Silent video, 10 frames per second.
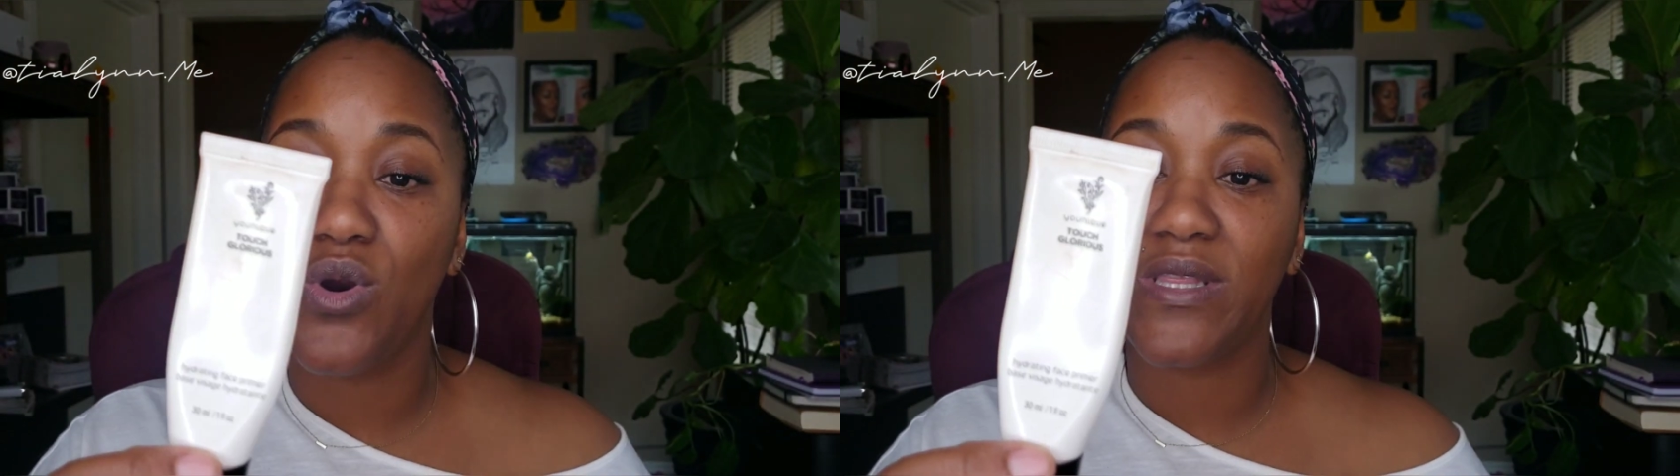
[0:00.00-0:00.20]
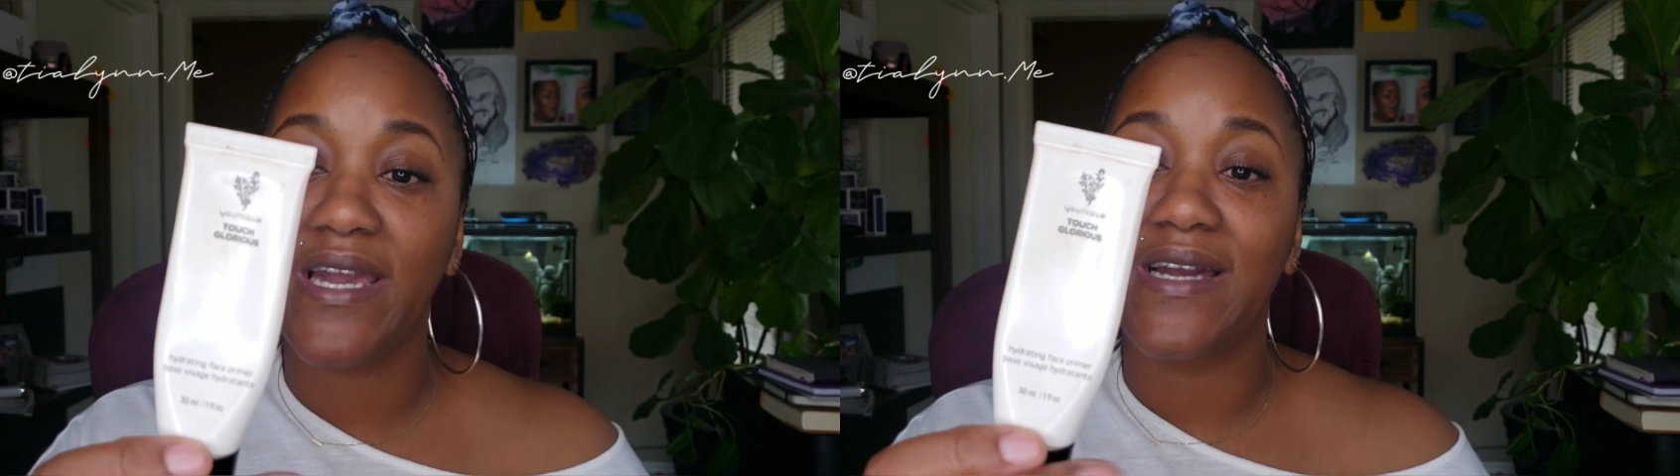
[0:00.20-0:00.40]

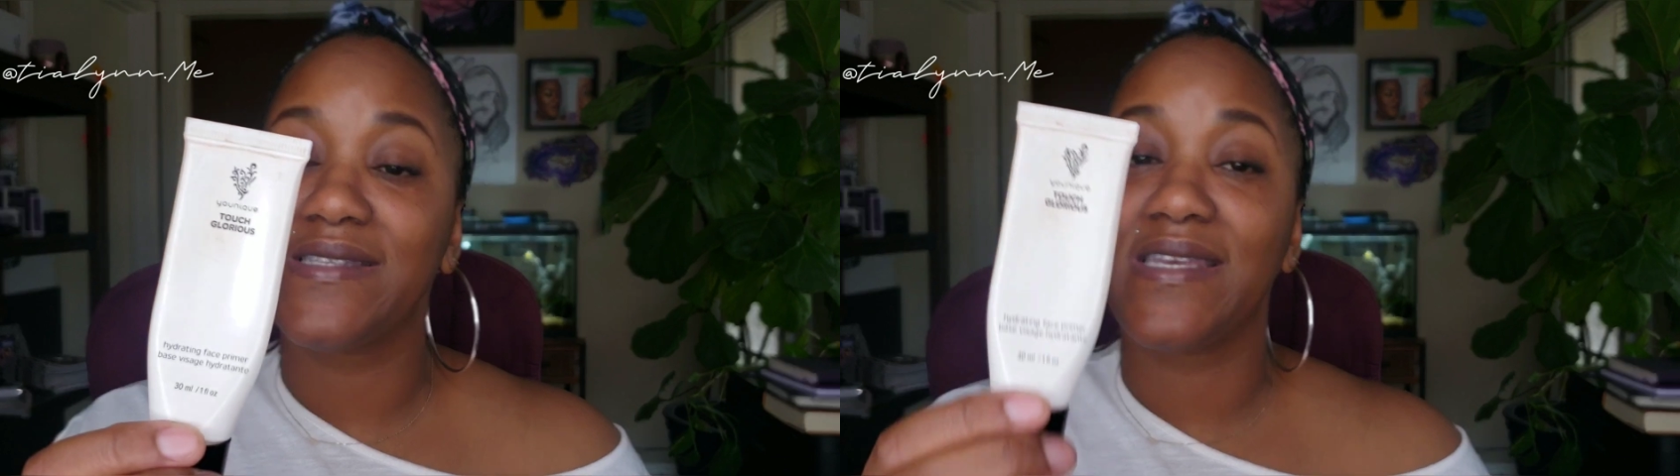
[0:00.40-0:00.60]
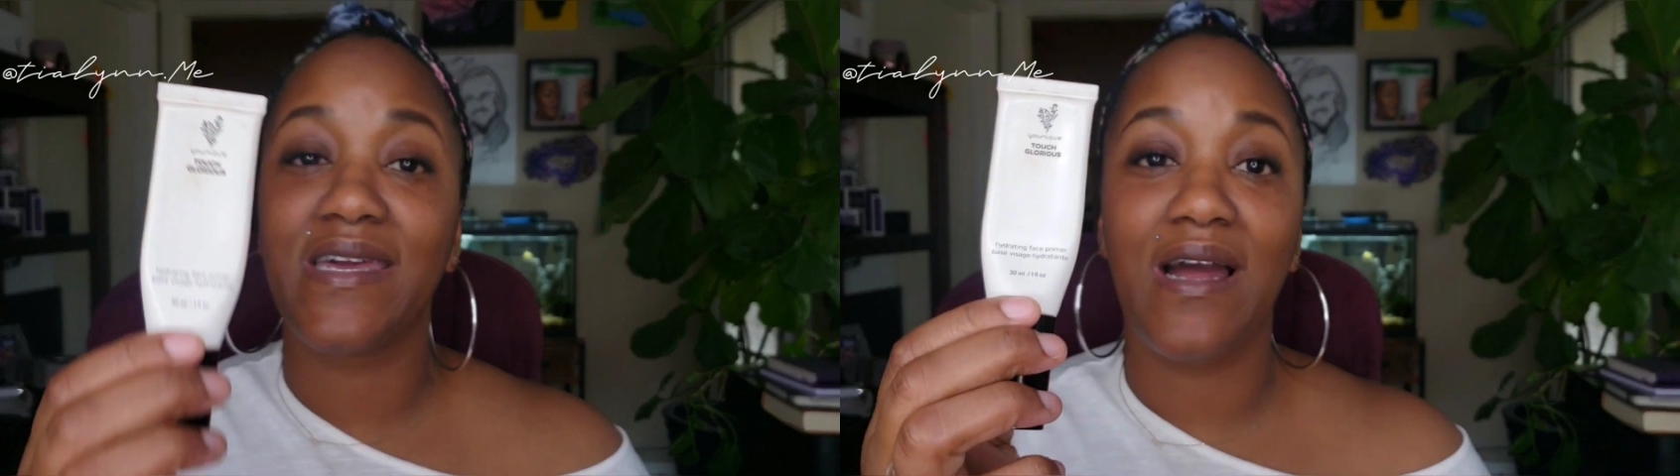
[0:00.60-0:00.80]
or like I
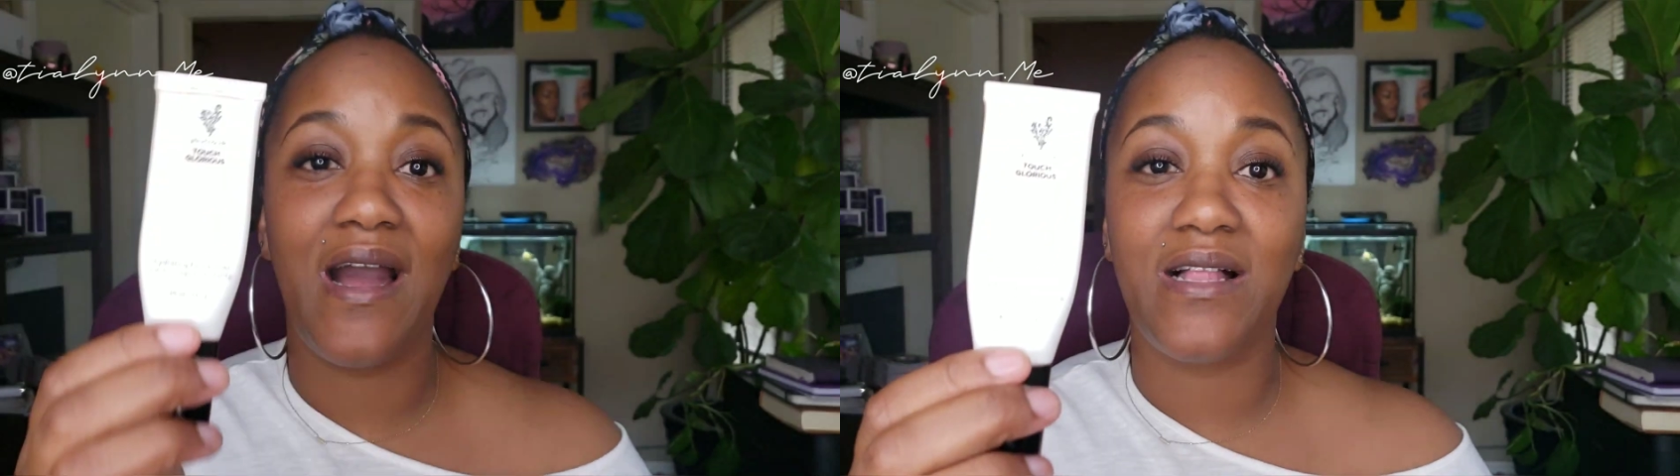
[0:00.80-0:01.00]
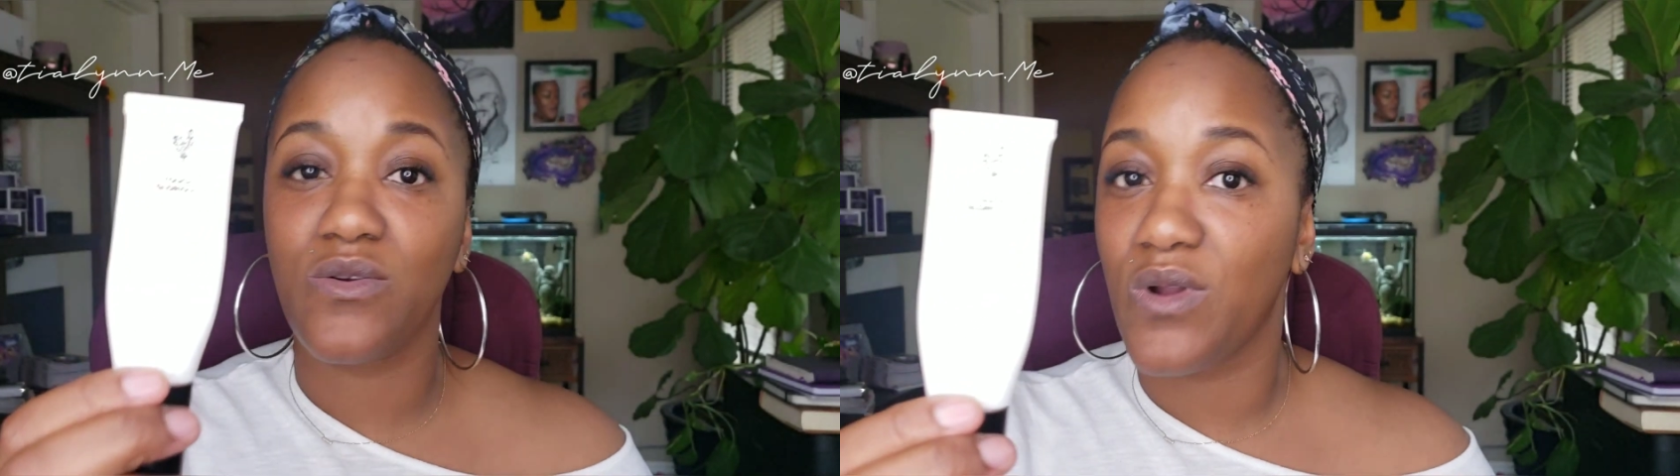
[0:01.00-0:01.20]
said, a
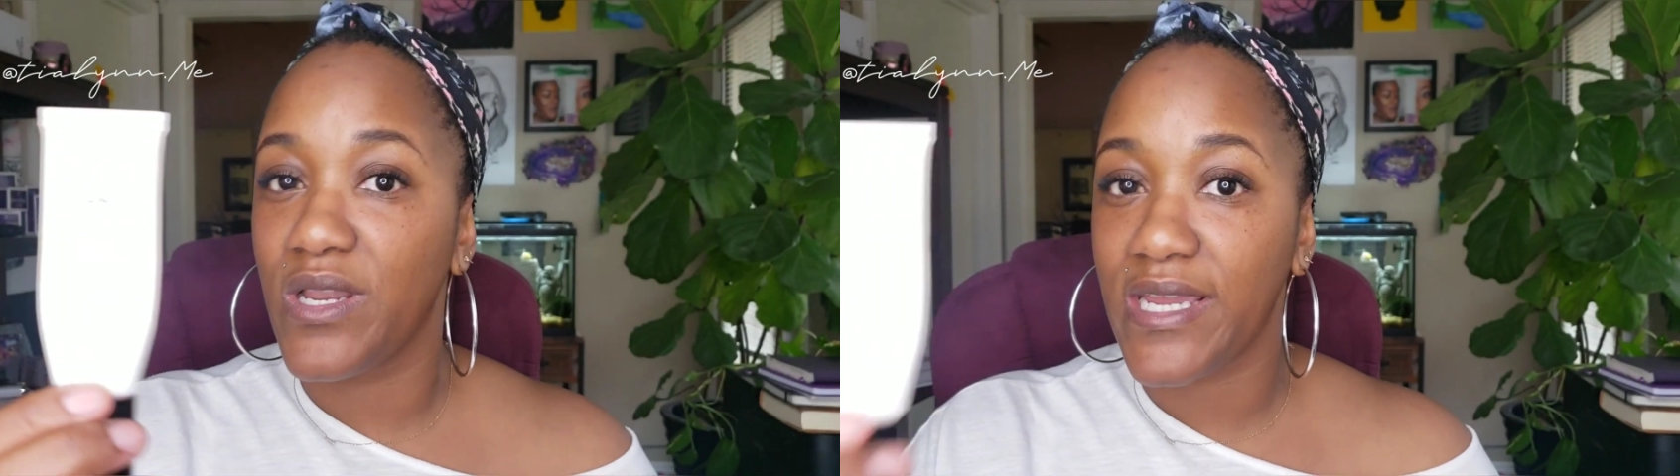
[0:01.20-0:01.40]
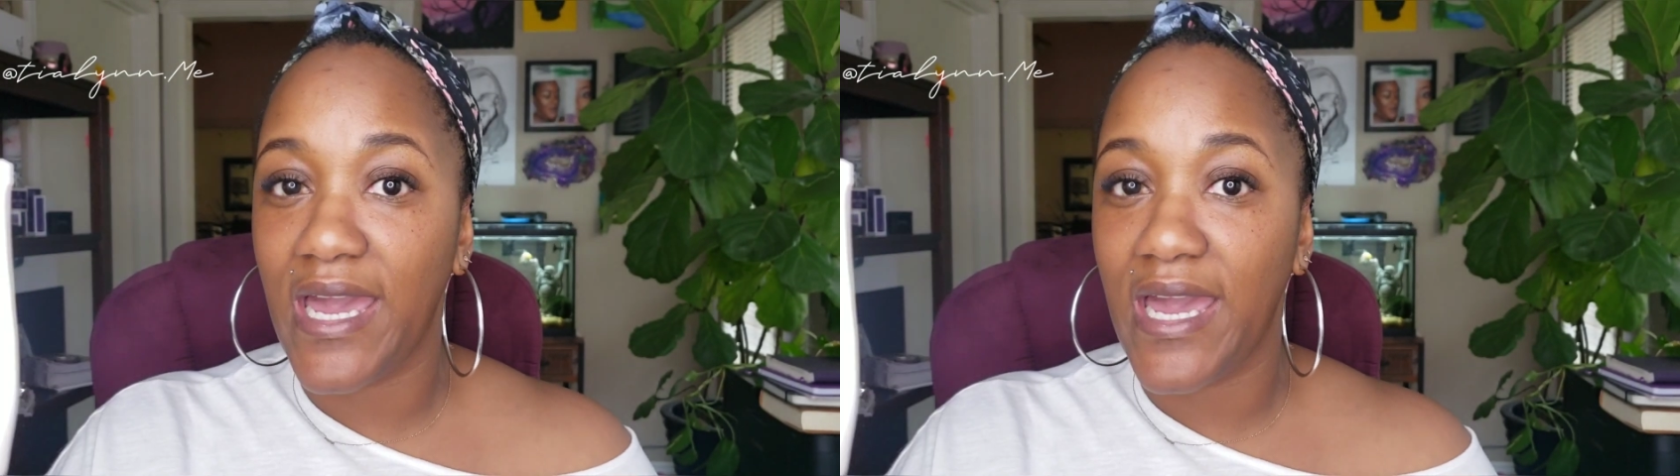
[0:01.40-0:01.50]
hyaluronic